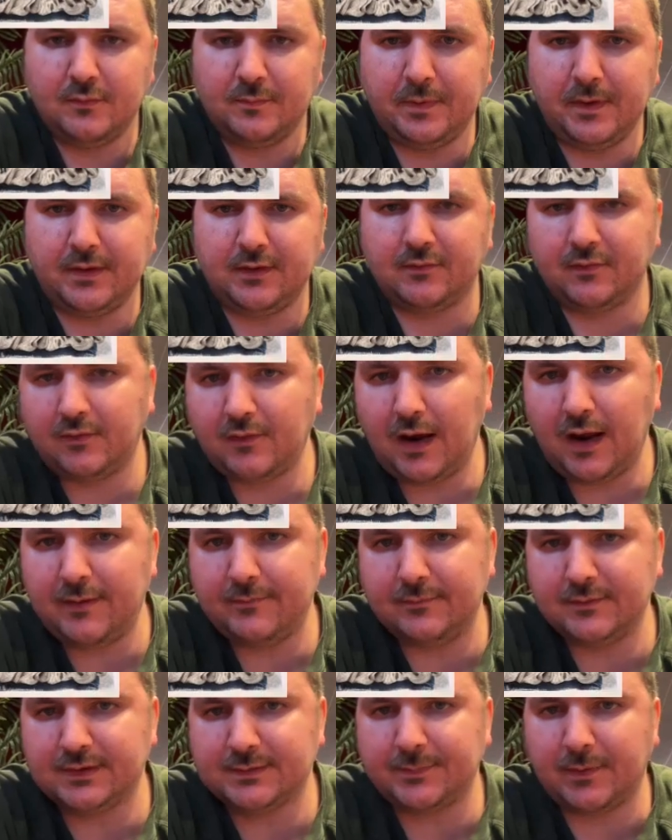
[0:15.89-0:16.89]
played the Green
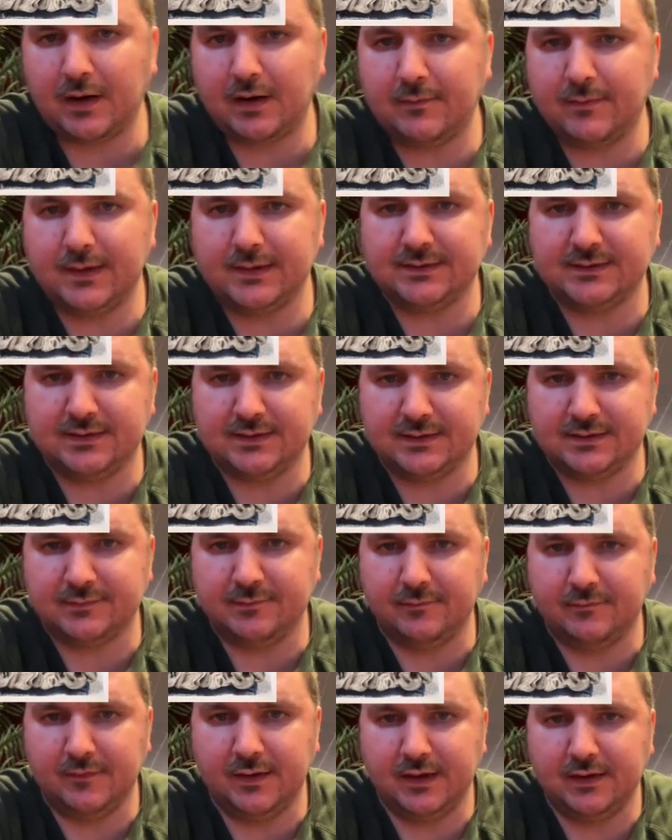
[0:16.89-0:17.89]
Goblin and Spider-Man's in this
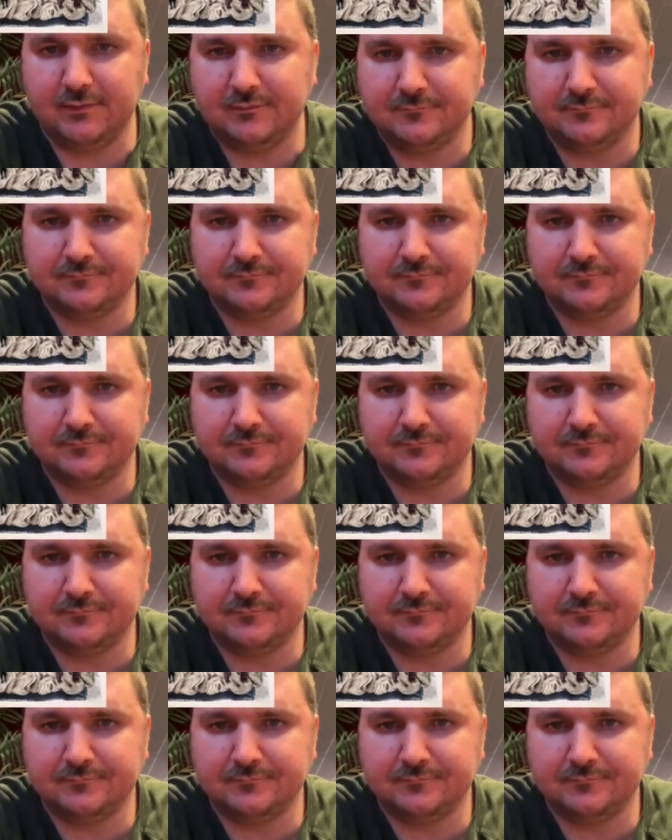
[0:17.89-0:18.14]
movie.